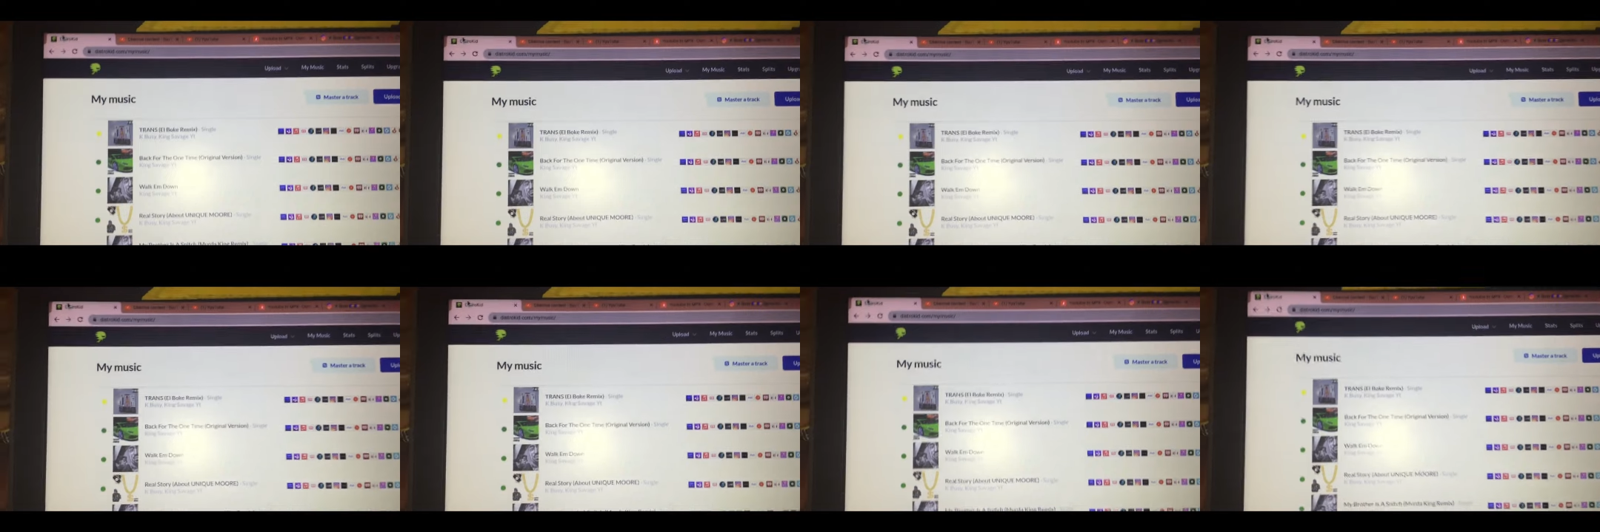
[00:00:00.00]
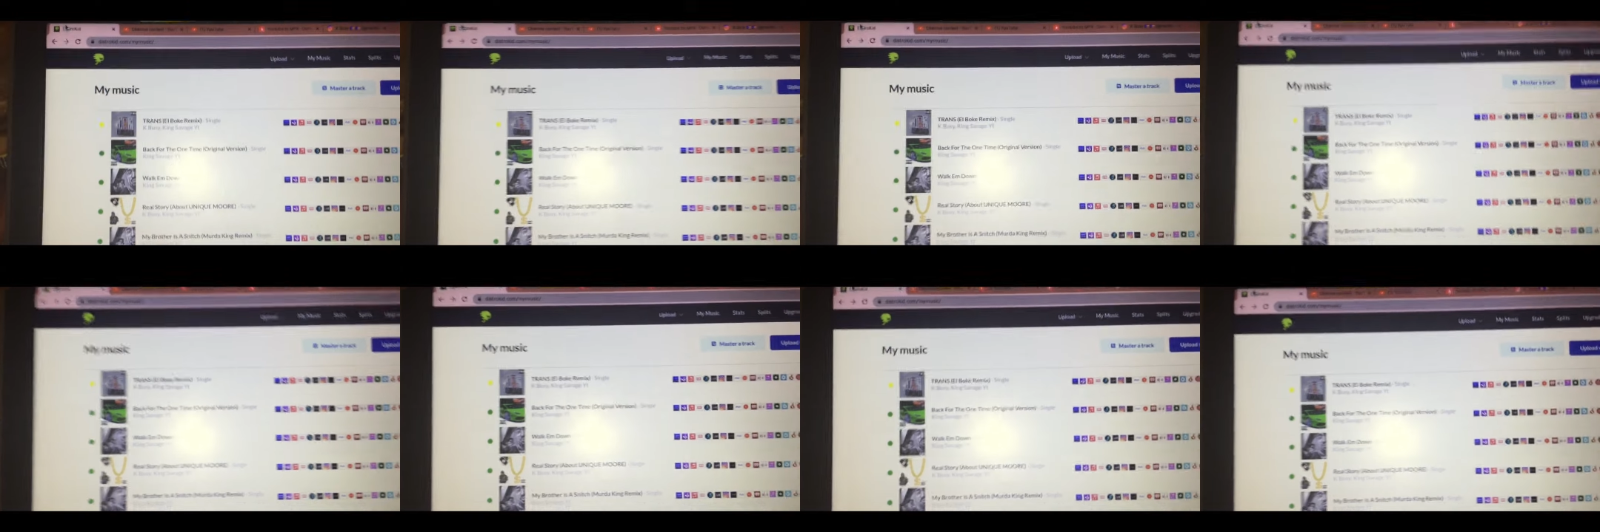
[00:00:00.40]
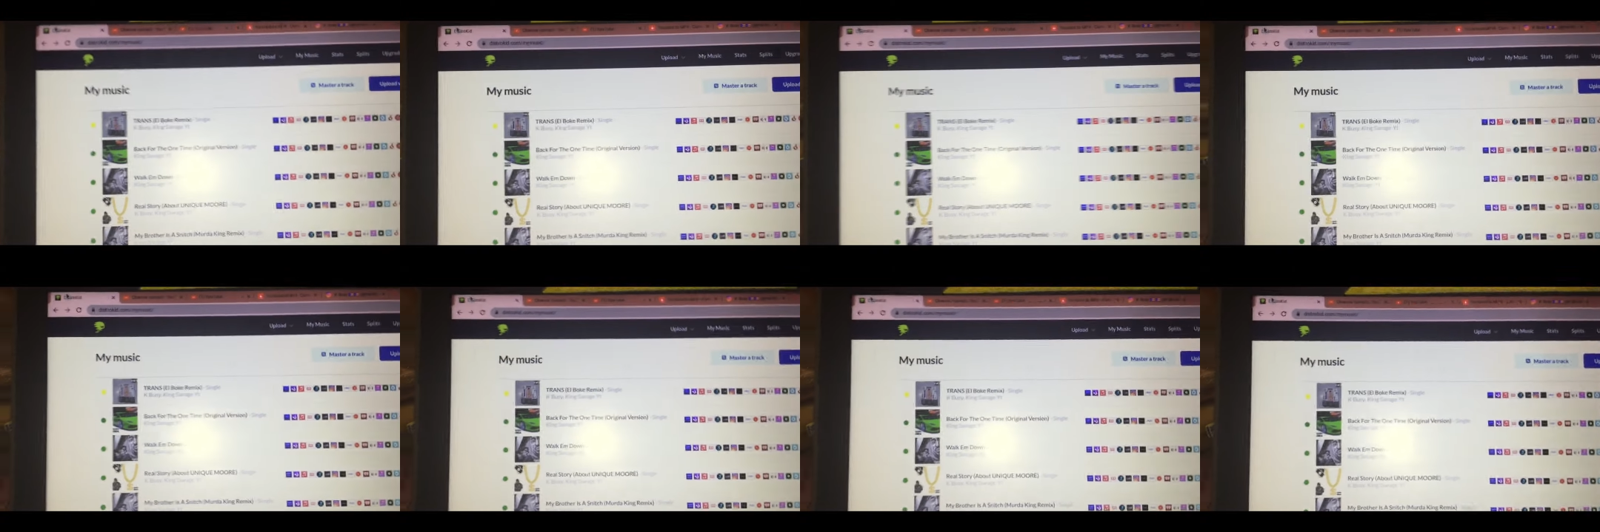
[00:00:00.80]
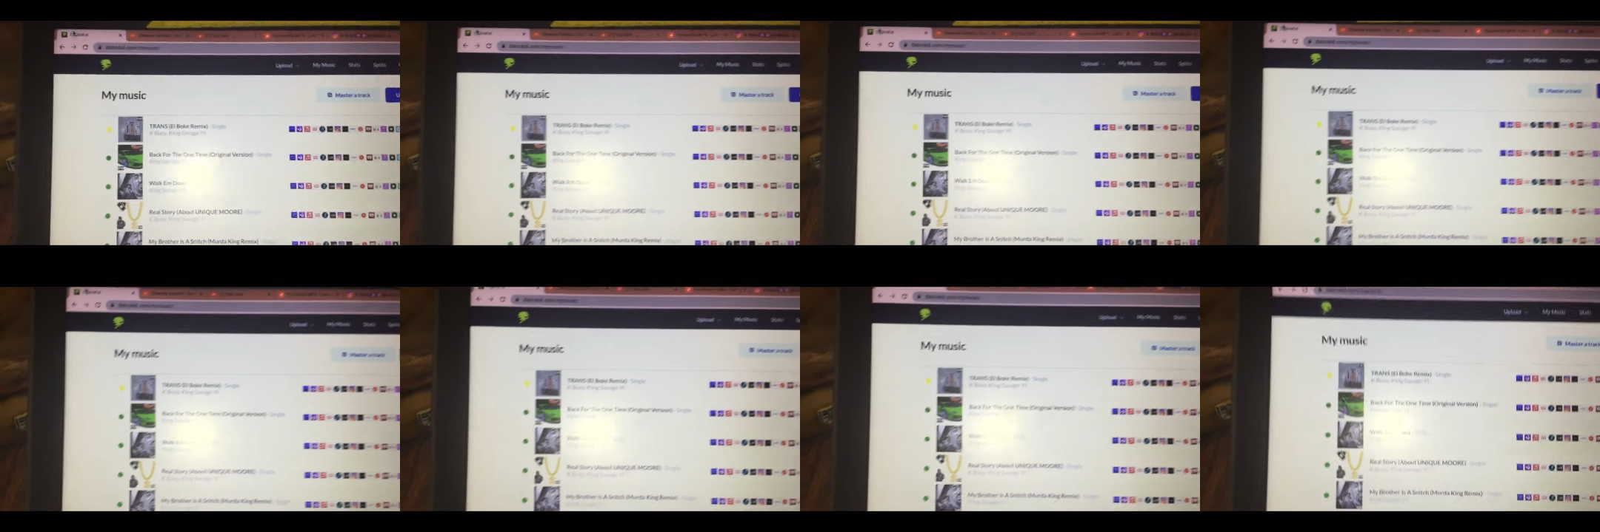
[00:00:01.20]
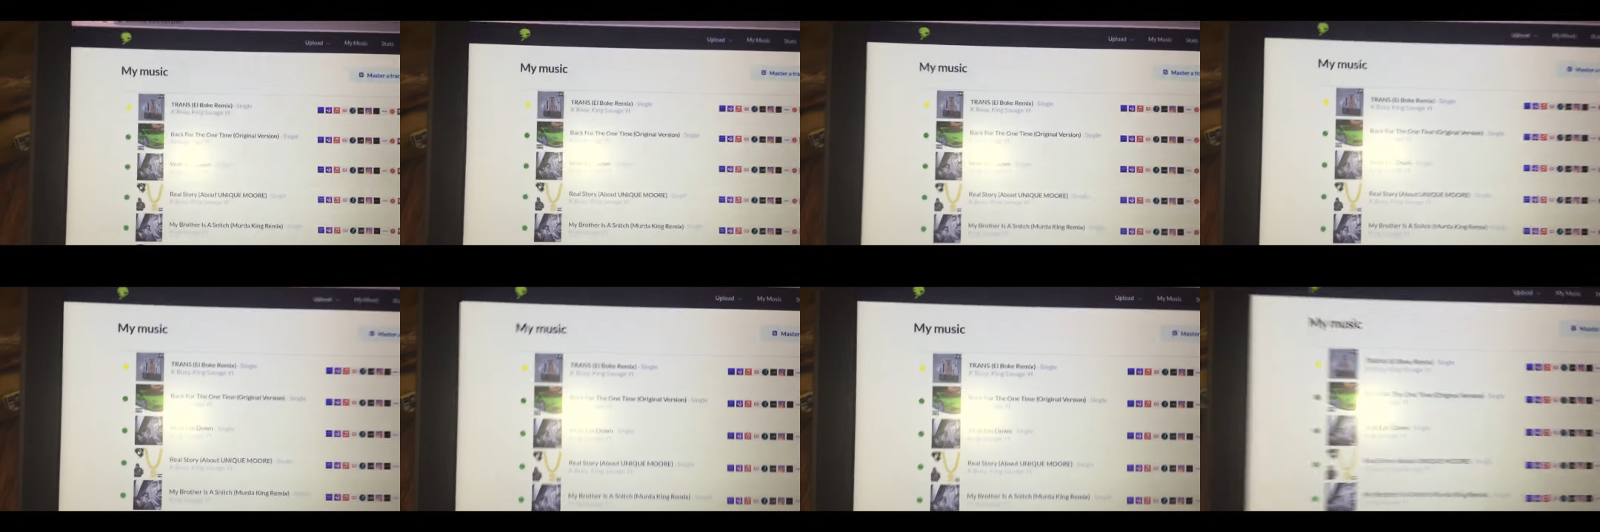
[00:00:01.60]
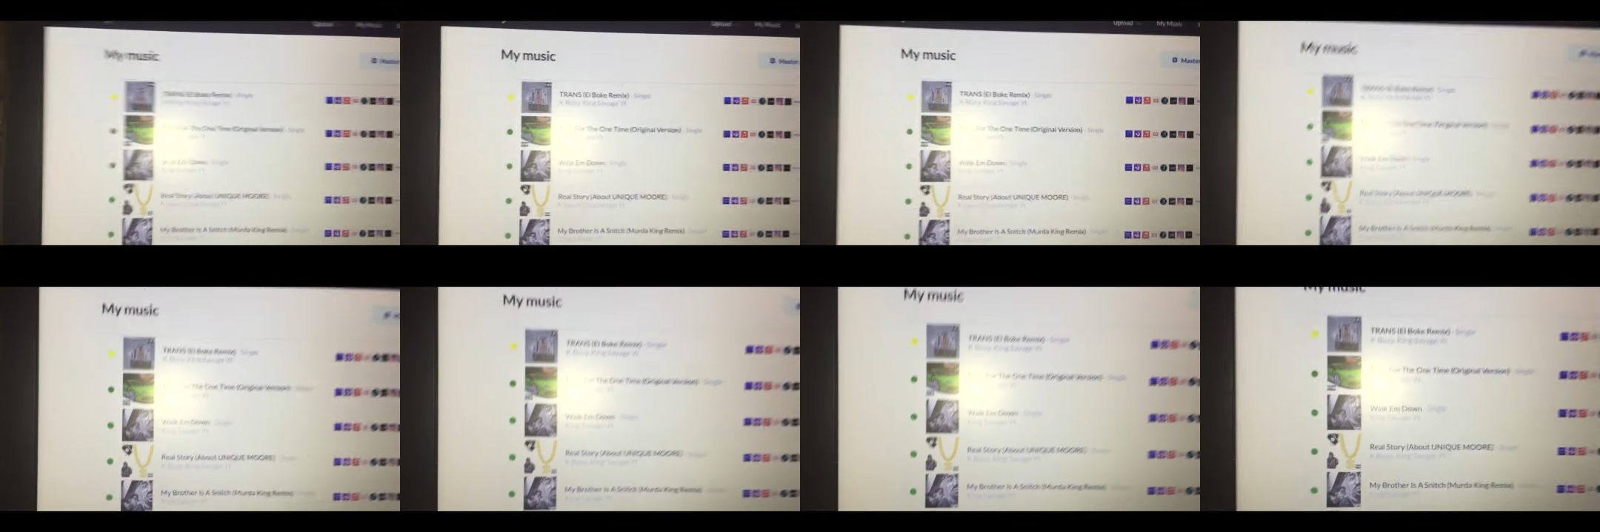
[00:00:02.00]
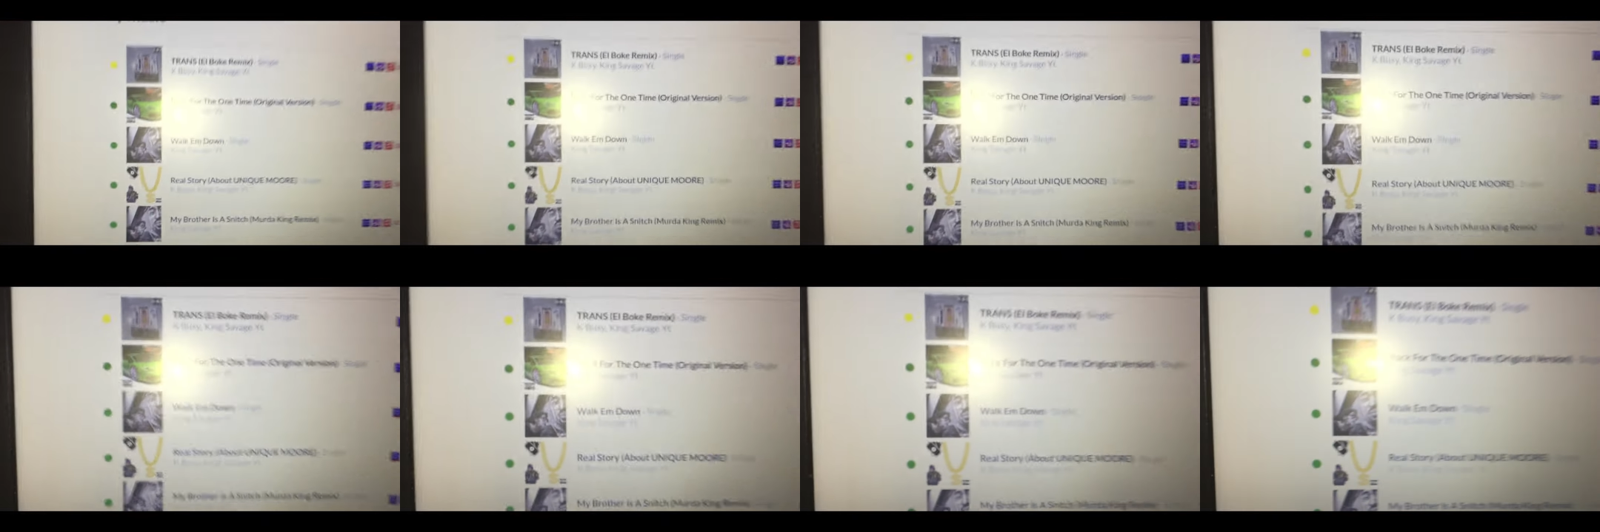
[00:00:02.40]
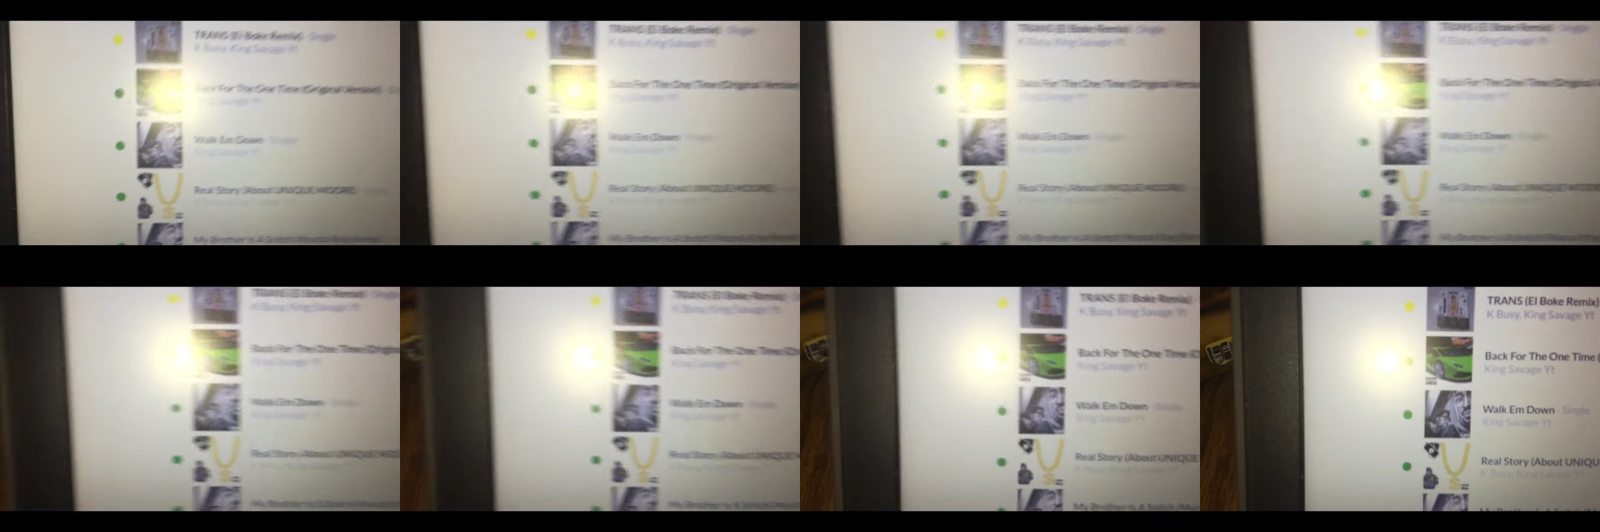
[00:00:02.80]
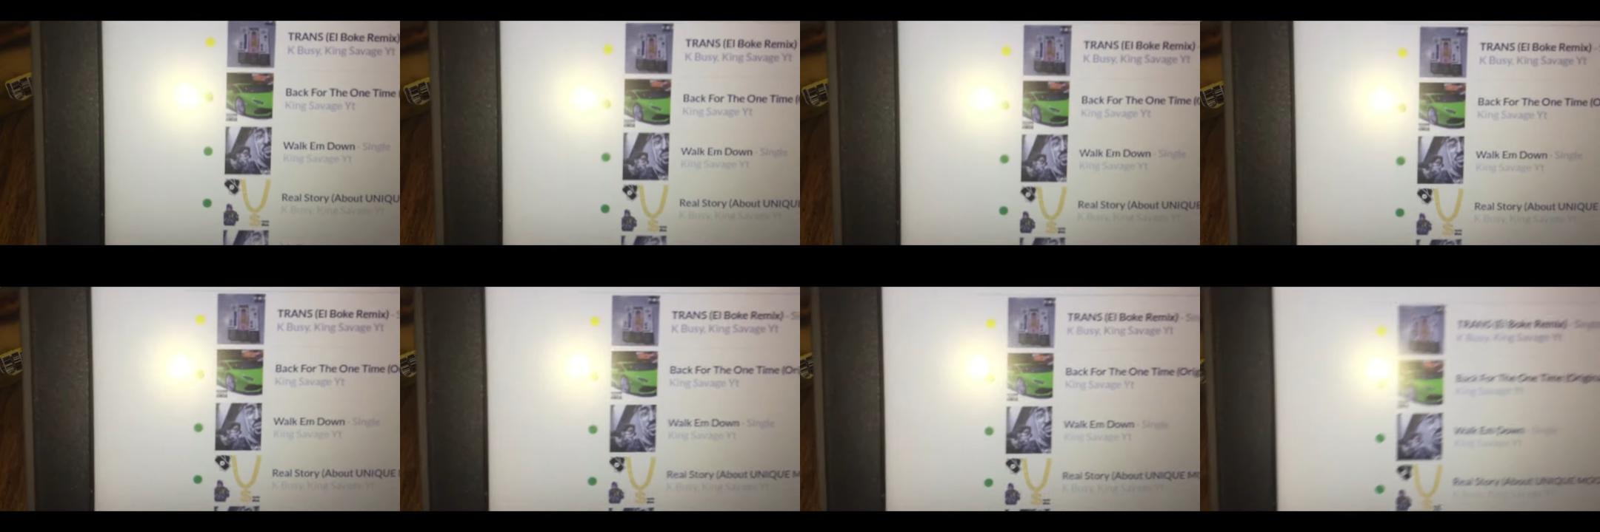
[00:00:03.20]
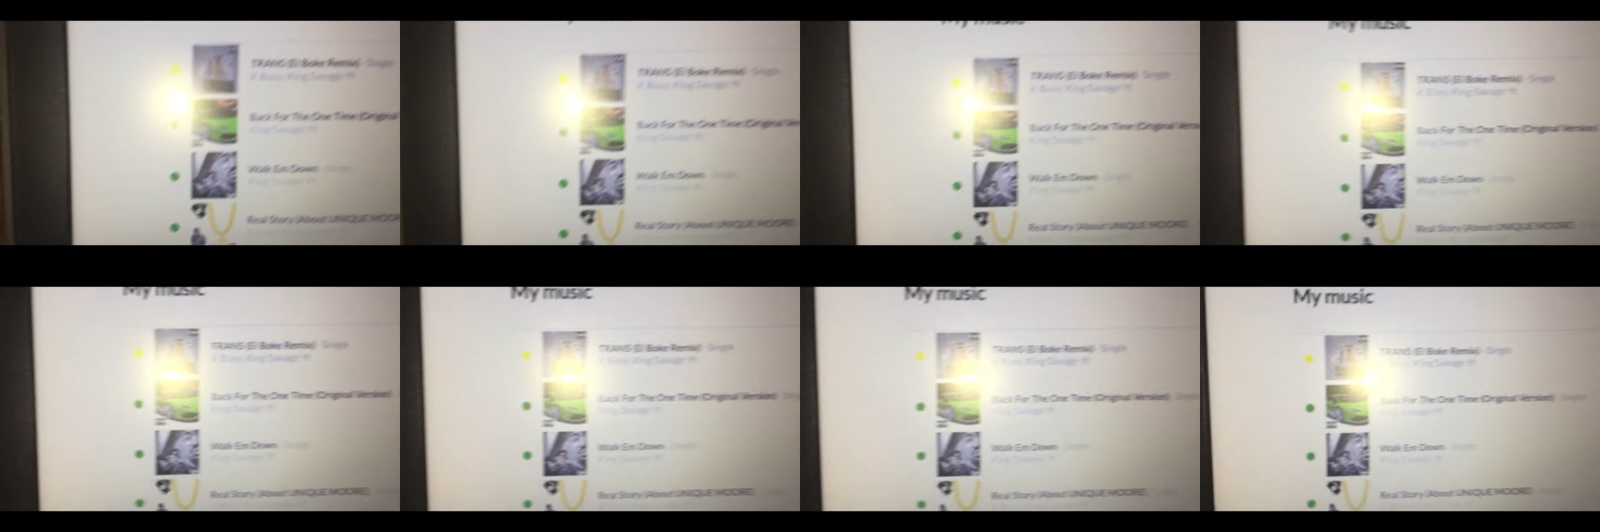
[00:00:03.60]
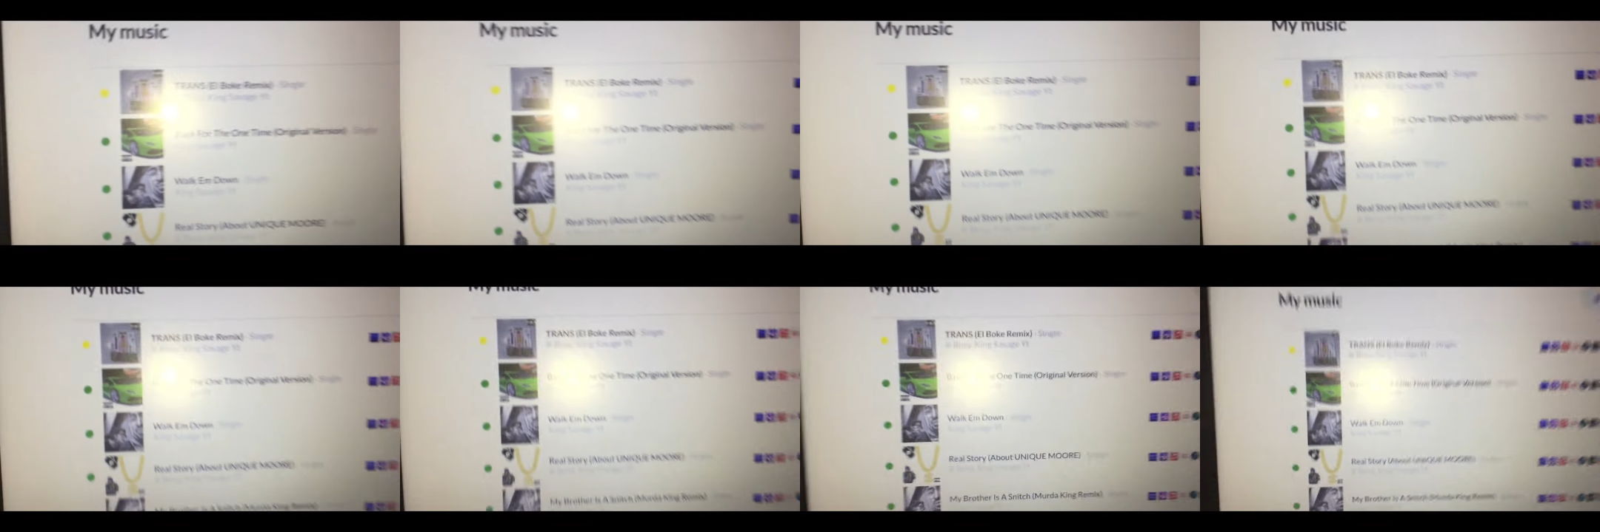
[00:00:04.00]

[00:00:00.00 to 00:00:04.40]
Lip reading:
[unreadable: no face in view]